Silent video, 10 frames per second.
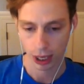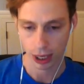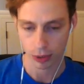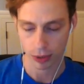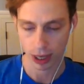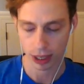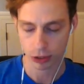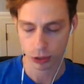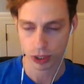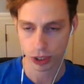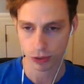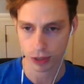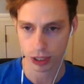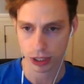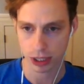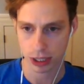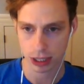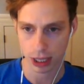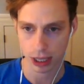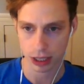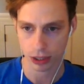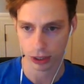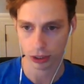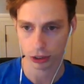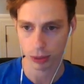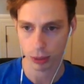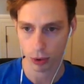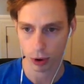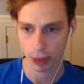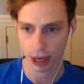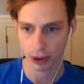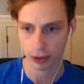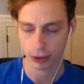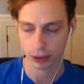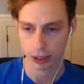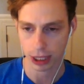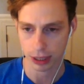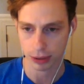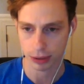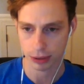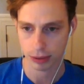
uh, when I switch over here in just a second and talk a little bit more about uh,